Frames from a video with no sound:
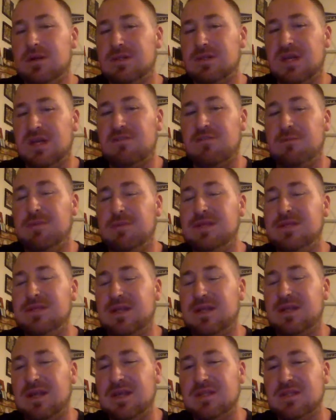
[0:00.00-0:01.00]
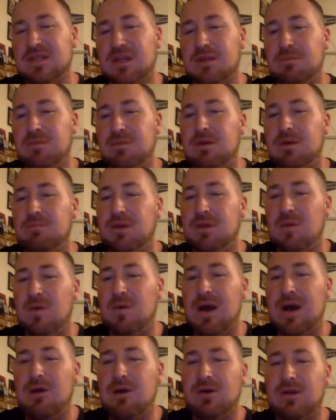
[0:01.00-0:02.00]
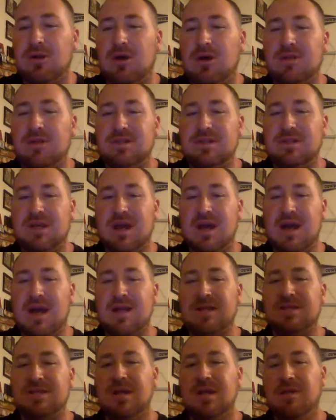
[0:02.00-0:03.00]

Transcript: side for me is I think it's going to be a blowout, and all these guys,